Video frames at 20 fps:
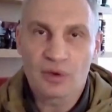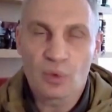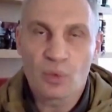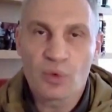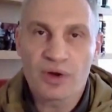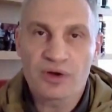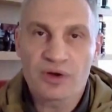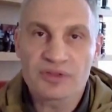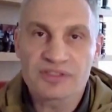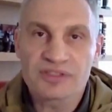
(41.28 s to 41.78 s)

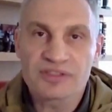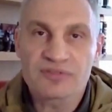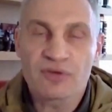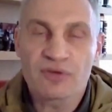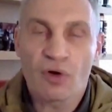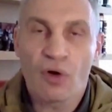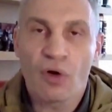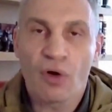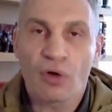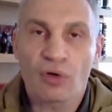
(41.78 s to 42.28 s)
We receive
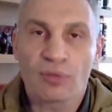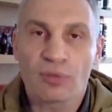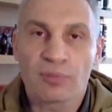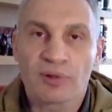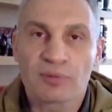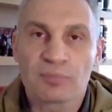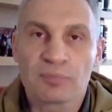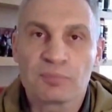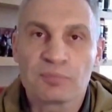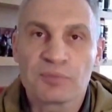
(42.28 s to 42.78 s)

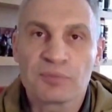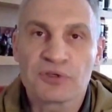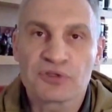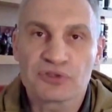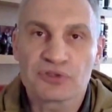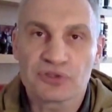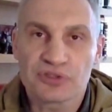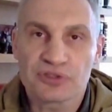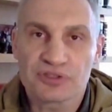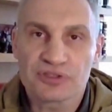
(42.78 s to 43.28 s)
horrible
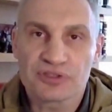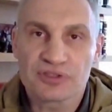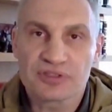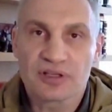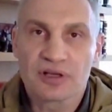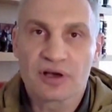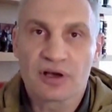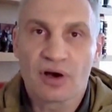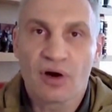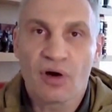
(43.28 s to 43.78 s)
pictures,
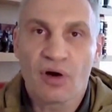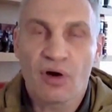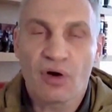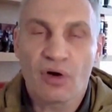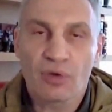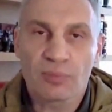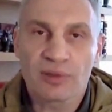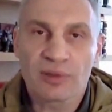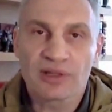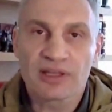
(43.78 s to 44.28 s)

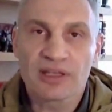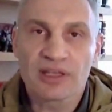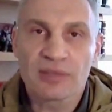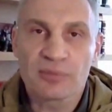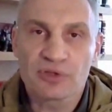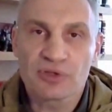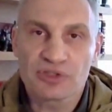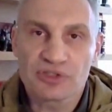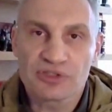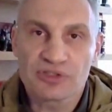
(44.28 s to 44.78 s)
horrible
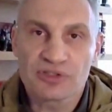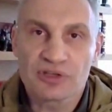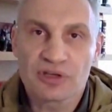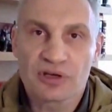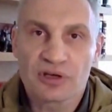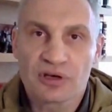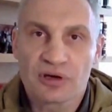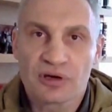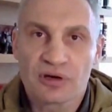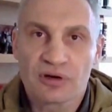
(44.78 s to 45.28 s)
images
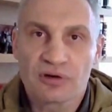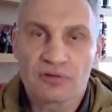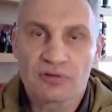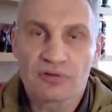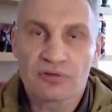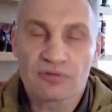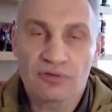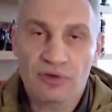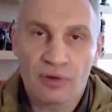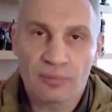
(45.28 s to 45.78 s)

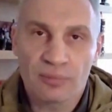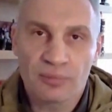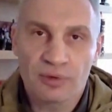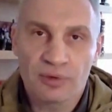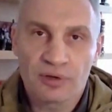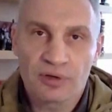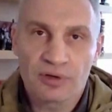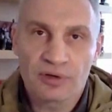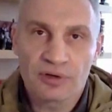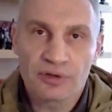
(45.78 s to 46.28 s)
from
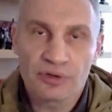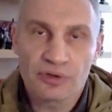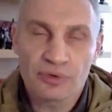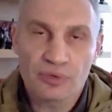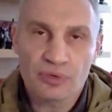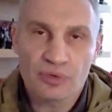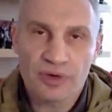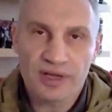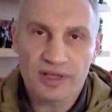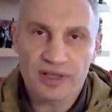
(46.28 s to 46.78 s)

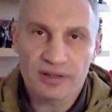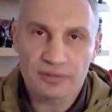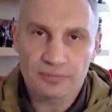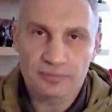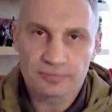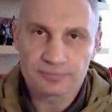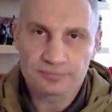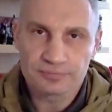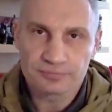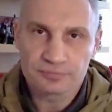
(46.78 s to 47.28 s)
Ukraine.
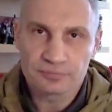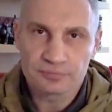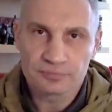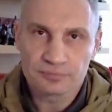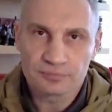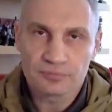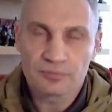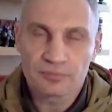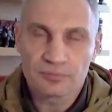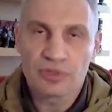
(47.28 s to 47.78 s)

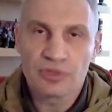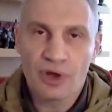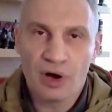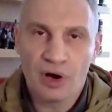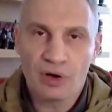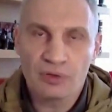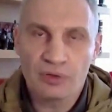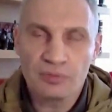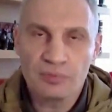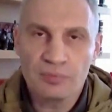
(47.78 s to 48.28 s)

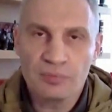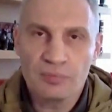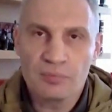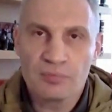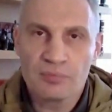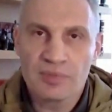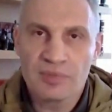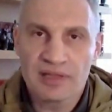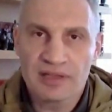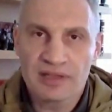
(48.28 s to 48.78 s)
Don't
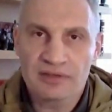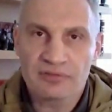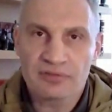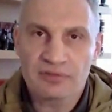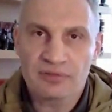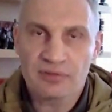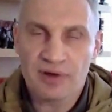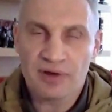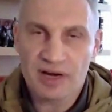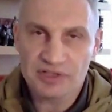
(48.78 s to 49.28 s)
believe
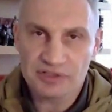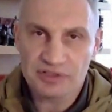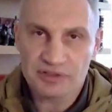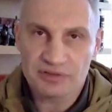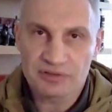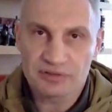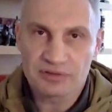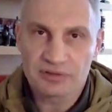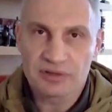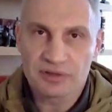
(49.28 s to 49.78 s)
Russia.
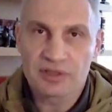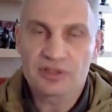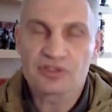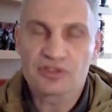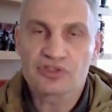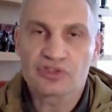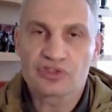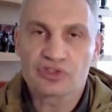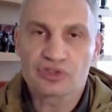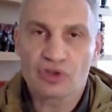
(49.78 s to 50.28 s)

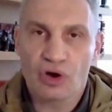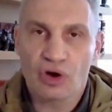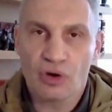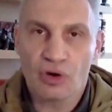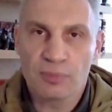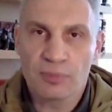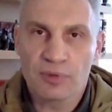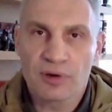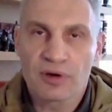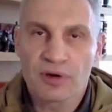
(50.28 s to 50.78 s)

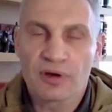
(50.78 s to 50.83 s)
Stop